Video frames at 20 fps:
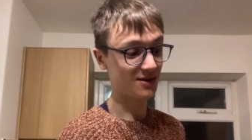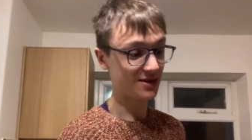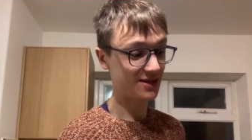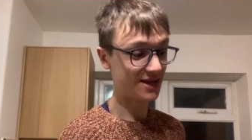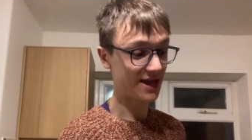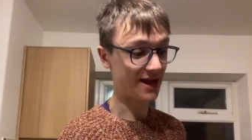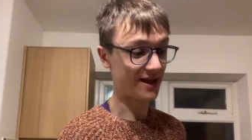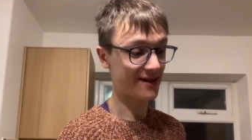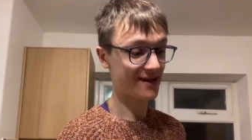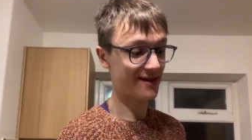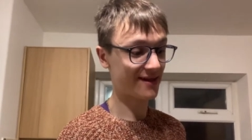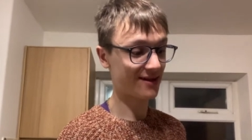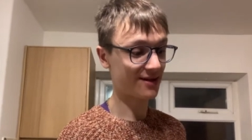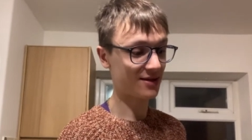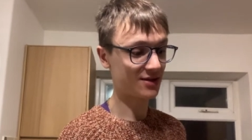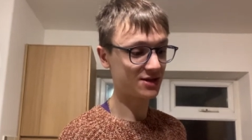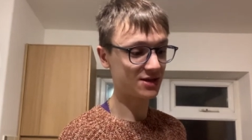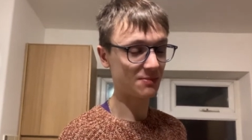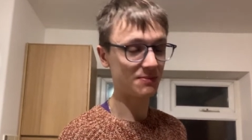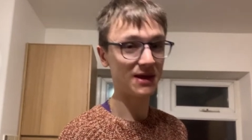dish
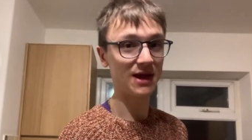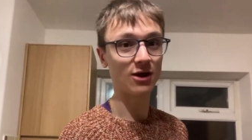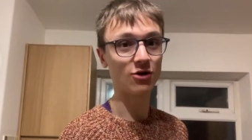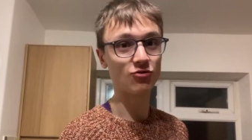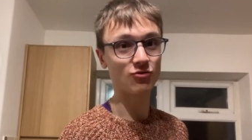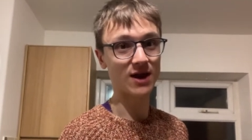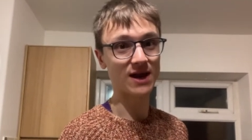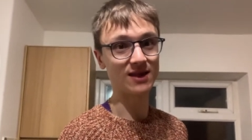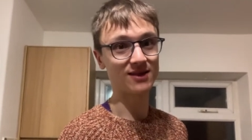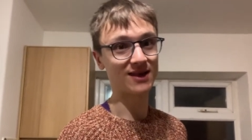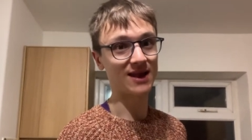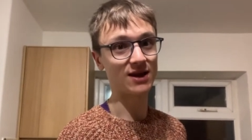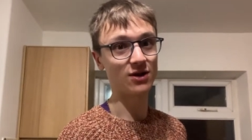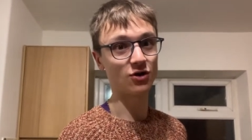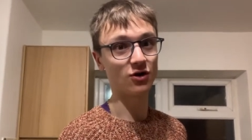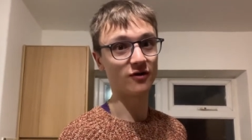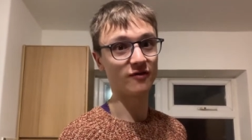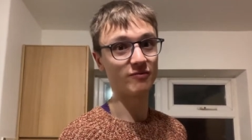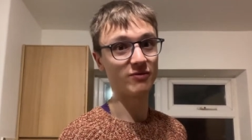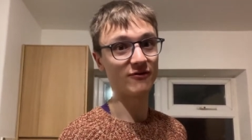to be a great
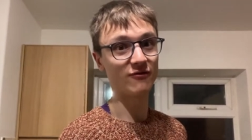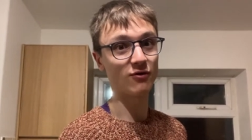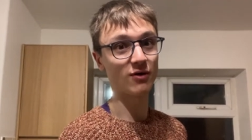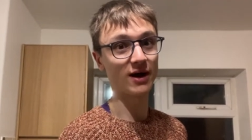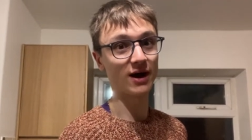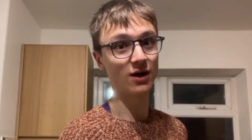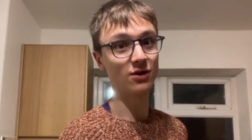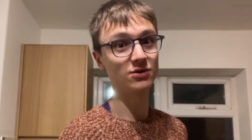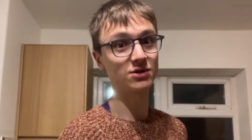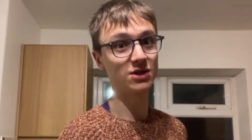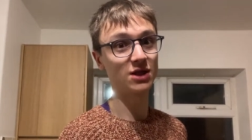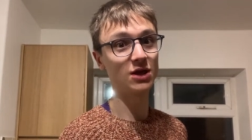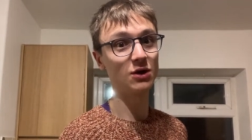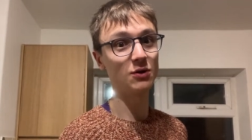send-off before I go to the